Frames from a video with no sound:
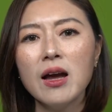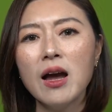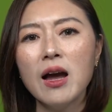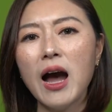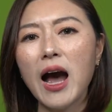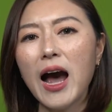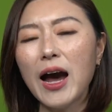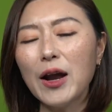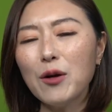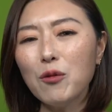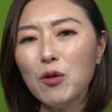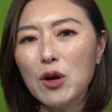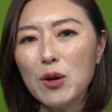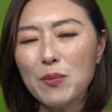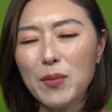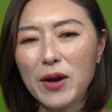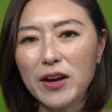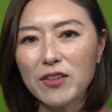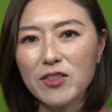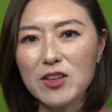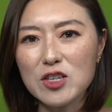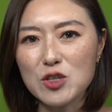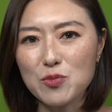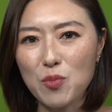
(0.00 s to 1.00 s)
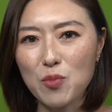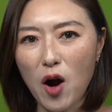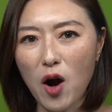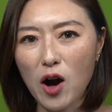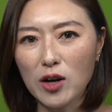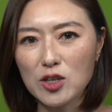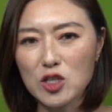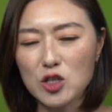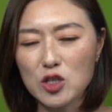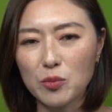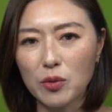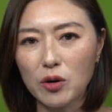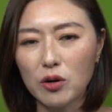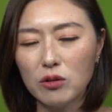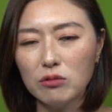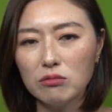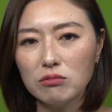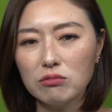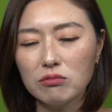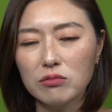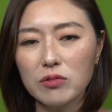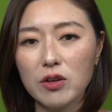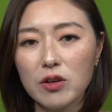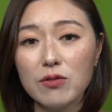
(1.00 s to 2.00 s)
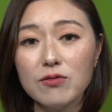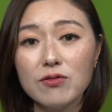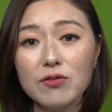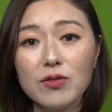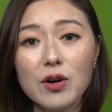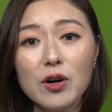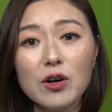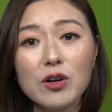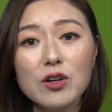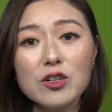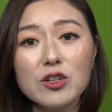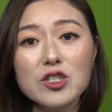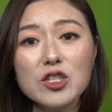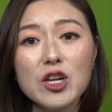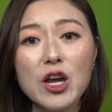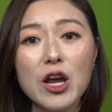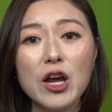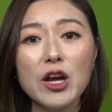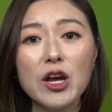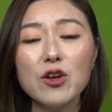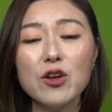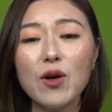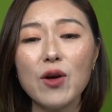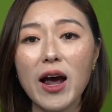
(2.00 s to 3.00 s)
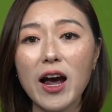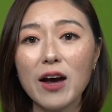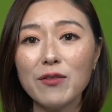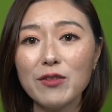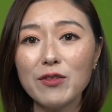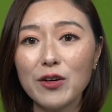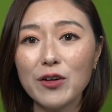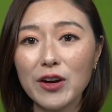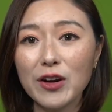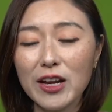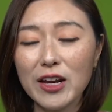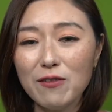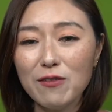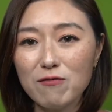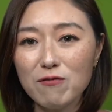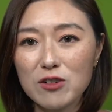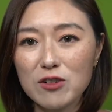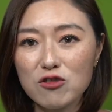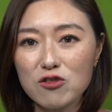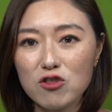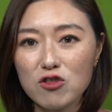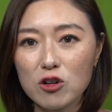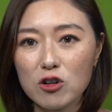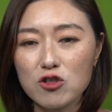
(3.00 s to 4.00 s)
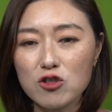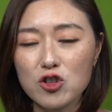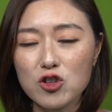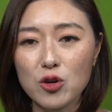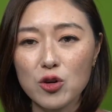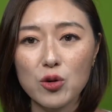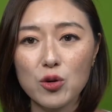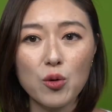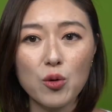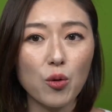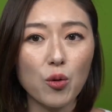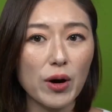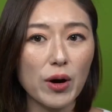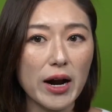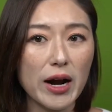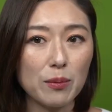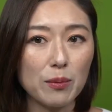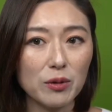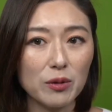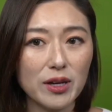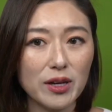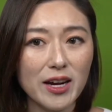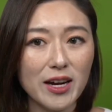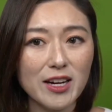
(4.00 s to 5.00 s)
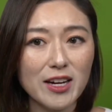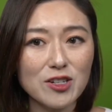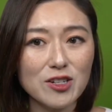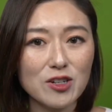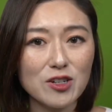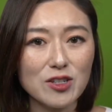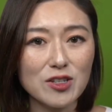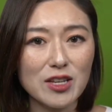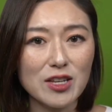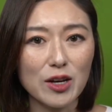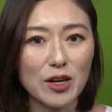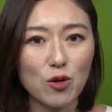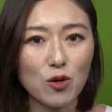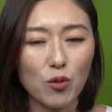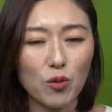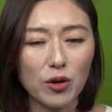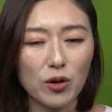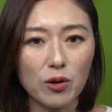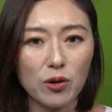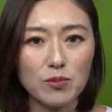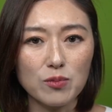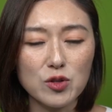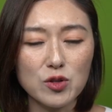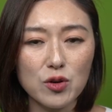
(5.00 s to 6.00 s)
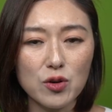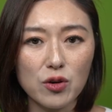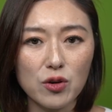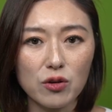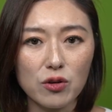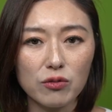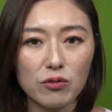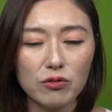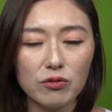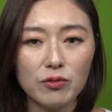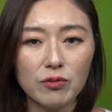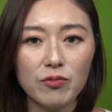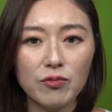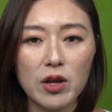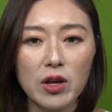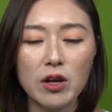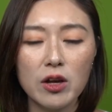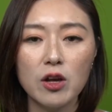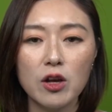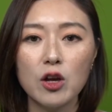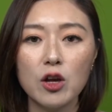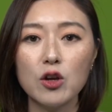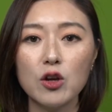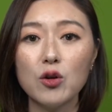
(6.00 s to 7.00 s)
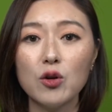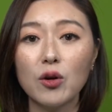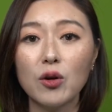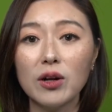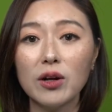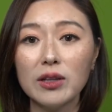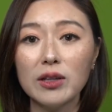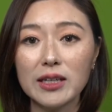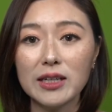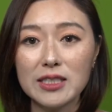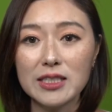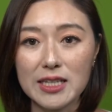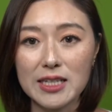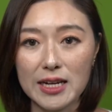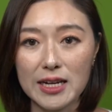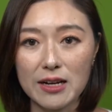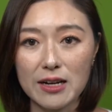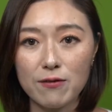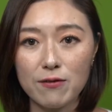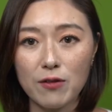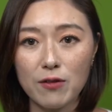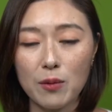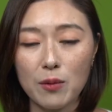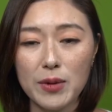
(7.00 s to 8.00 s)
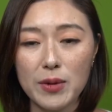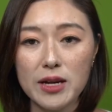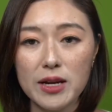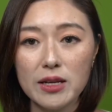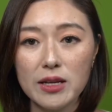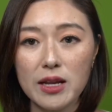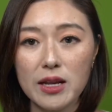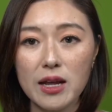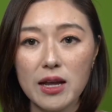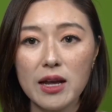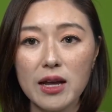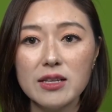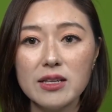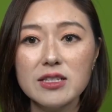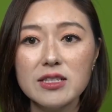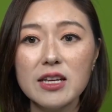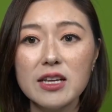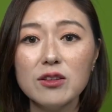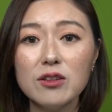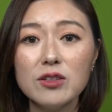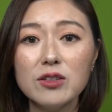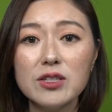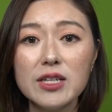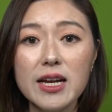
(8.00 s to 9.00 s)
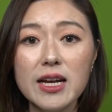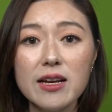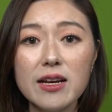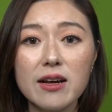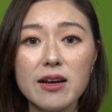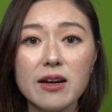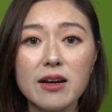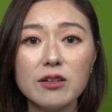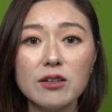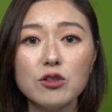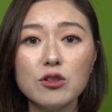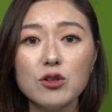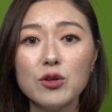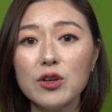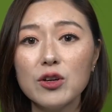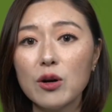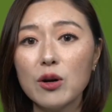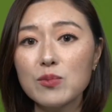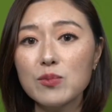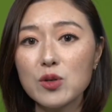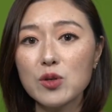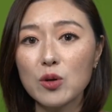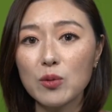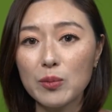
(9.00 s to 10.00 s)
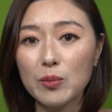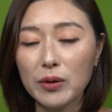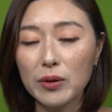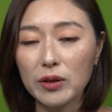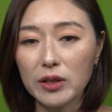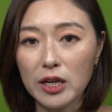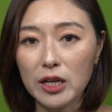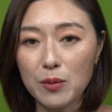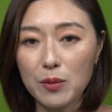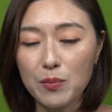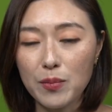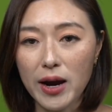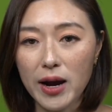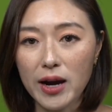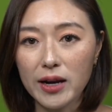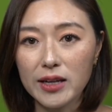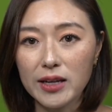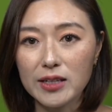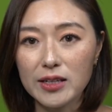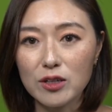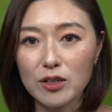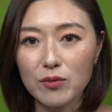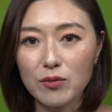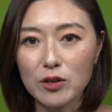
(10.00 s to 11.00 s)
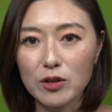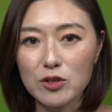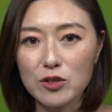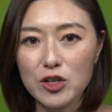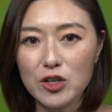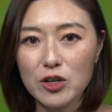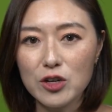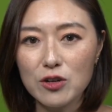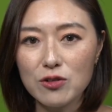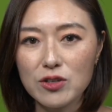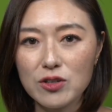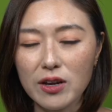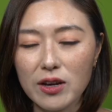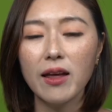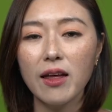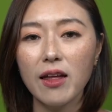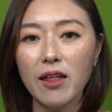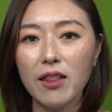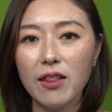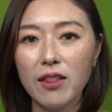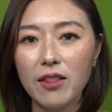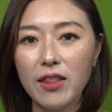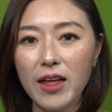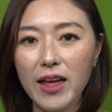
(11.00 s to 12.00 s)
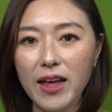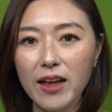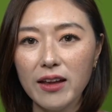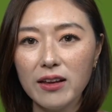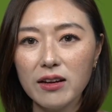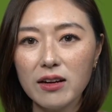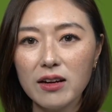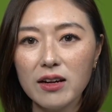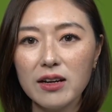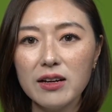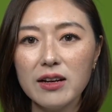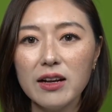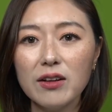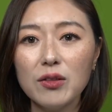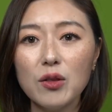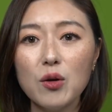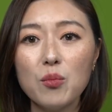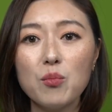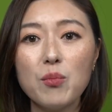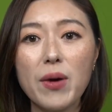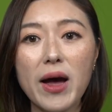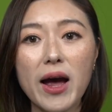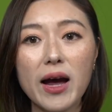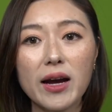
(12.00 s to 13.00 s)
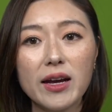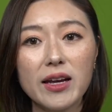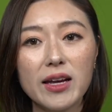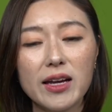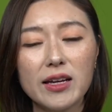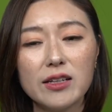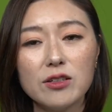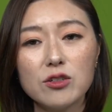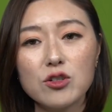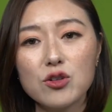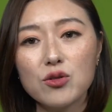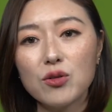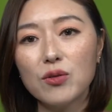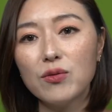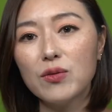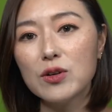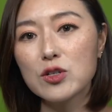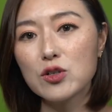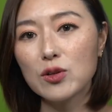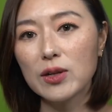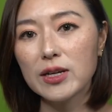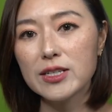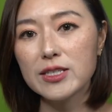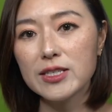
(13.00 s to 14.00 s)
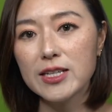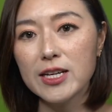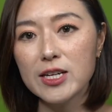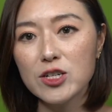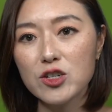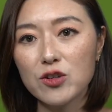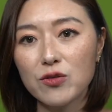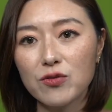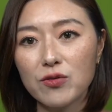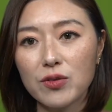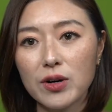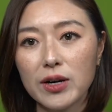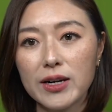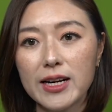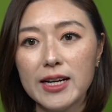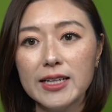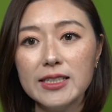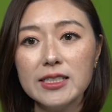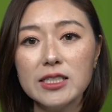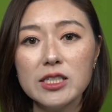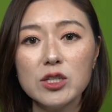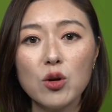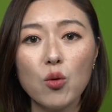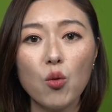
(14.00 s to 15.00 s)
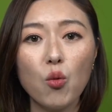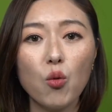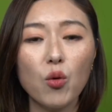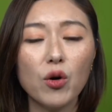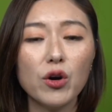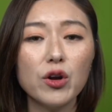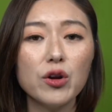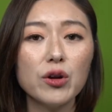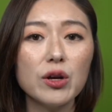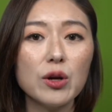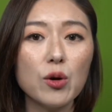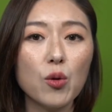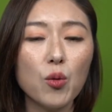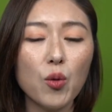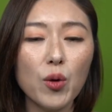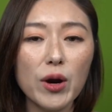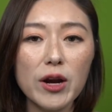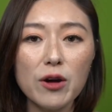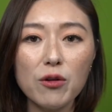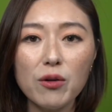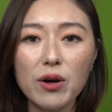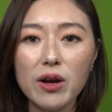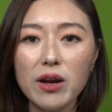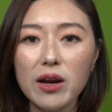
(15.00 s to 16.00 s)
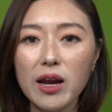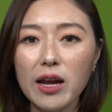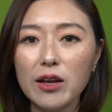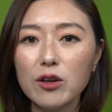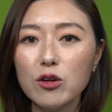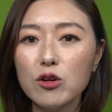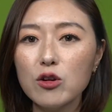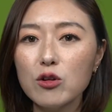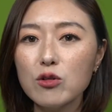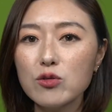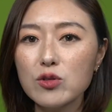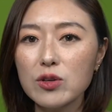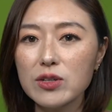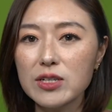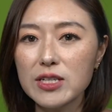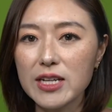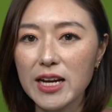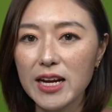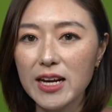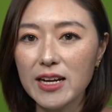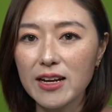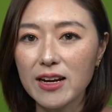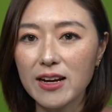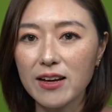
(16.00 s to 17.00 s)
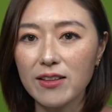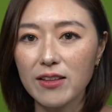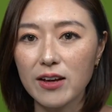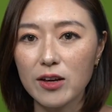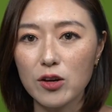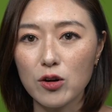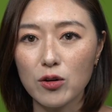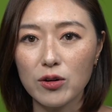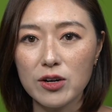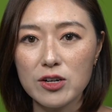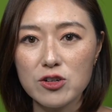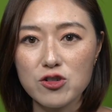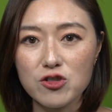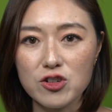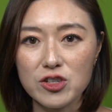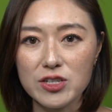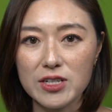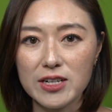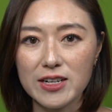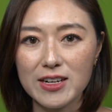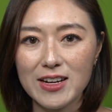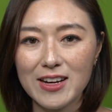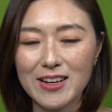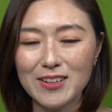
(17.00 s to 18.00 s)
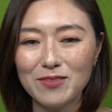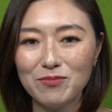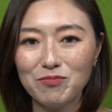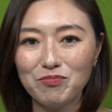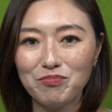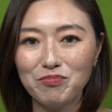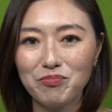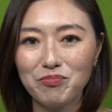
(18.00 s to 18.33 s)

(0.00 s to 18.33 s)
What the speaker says: How do we make this possible? First, you have your infrastructure or applications that you want to observe. You'll collect data from it and send the data to the observability backend of your choosing. Then connect the backend to a visualization frontend where you can query and use the data that you're interested in.